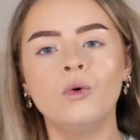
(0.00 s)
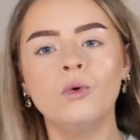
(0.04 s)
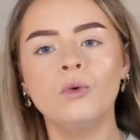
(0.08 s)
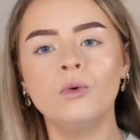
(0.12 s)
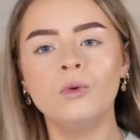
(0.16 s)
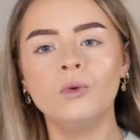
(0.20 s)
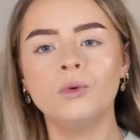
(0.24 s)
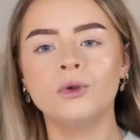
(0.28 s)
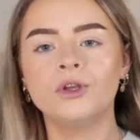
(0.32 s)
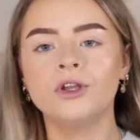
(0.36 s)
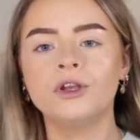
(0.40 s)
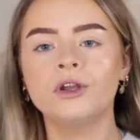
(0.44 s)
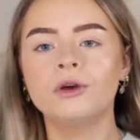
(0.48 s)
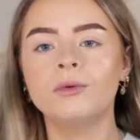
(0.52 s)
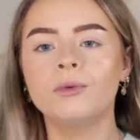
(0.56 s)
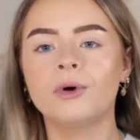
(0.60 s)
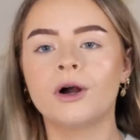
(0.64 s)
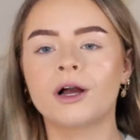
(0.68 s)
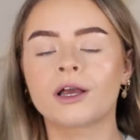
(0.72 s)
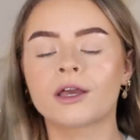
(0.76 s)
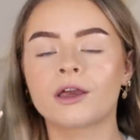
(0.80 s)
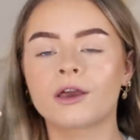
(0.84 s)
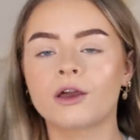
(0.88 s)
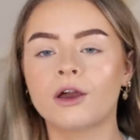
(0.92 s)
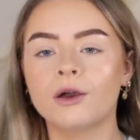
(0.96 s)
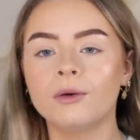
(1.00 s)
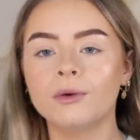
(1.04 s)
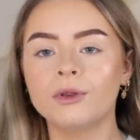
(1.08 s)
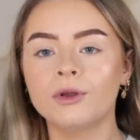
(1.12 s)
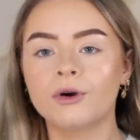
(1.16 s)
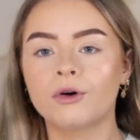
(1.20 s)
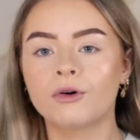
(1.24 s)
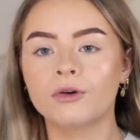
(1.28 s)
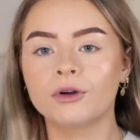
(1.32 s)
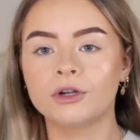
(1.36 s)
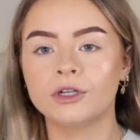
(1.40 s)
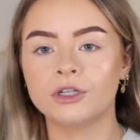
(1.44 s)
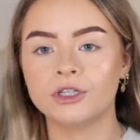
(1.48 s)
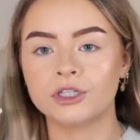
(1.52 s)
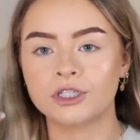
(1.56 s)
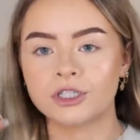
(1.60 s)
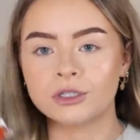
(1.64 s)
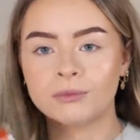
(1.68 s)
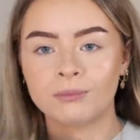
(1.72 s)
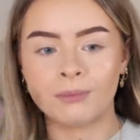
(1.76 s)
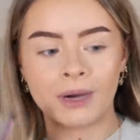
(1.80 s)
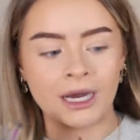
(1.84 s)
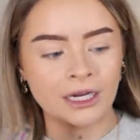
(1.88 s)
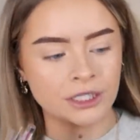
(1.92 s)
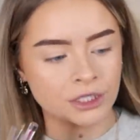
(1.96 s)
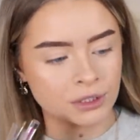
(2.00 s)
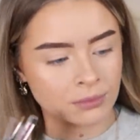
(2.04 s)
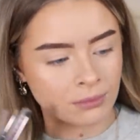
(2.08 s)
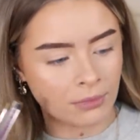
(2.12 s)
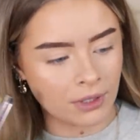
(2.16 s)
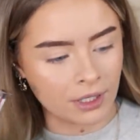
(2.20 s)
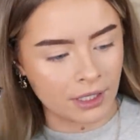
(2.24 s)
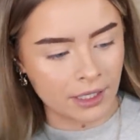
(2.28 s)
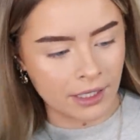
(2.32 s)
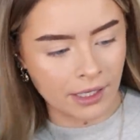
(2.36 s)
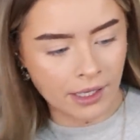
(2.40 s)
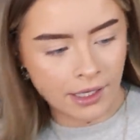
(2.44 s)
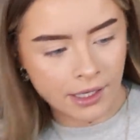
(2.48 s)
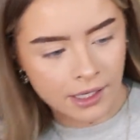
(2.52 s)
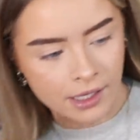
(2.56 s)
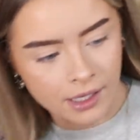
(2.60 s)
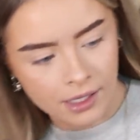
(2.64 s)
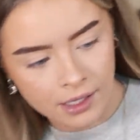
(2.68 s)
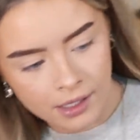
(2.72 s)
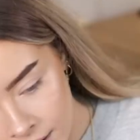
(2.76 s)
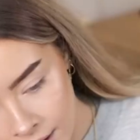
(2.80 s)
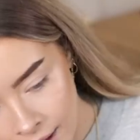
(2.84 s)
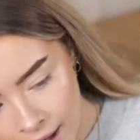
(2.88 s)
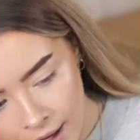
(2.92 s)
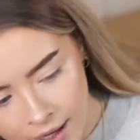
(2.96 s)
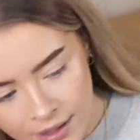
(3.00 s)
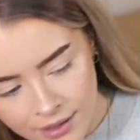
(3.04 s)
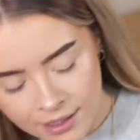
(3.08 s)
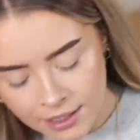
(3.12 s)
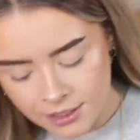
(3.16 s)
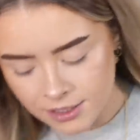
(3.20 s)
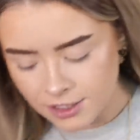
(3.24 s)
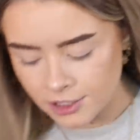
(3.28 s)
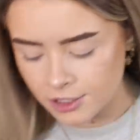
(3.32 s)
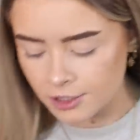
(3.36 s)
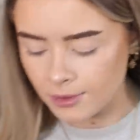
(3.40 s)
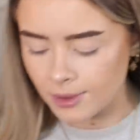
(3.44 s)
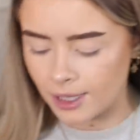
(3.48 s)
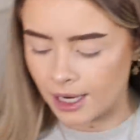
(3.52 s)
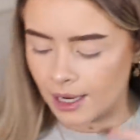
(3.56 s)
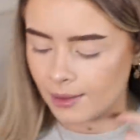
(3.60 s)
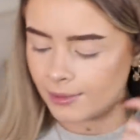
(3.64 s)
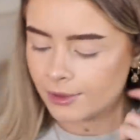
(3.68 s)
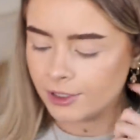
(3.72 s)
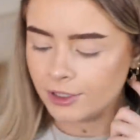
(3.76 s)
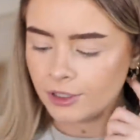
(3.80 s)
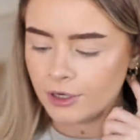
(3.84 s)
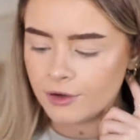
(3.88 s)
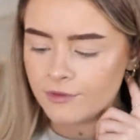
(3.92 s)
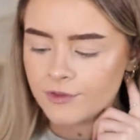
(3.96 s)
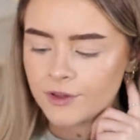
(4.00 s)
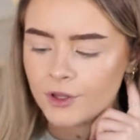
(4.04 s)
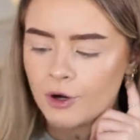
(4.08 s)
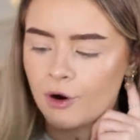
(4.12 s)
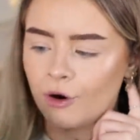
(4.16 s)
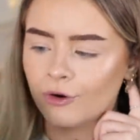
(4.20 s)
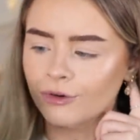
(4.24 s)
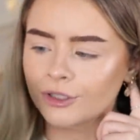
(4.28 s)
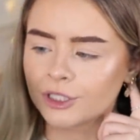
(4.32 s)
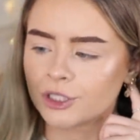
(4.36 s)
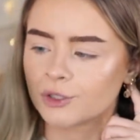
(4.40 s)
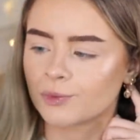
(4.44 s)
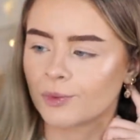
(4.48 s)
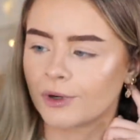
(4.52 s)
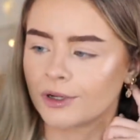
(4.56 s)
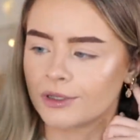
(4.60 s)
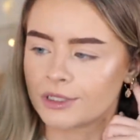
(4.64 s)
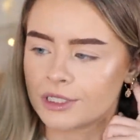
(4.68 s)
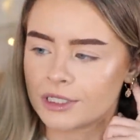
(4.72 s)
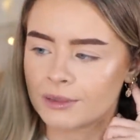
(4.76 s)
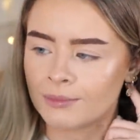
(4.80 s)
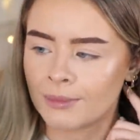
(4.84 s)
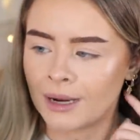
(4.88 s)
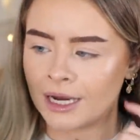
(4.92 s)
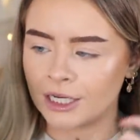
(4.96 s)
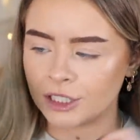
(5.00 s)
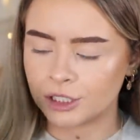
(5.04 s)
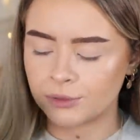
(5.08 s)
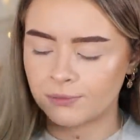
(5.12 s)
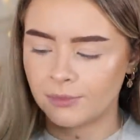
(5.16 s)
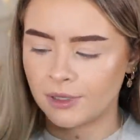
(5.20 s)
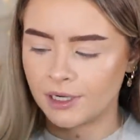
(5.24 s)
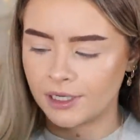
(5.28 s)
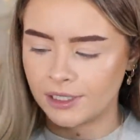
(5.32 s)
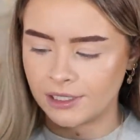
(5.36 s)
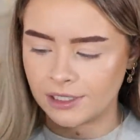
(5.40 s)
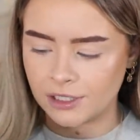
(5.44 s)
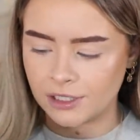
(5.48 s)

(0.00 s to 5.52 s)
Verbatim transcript: Oh, you know what? I could go with orange to match my... Yeah, let's do it. I'm going to go for the orange one to match my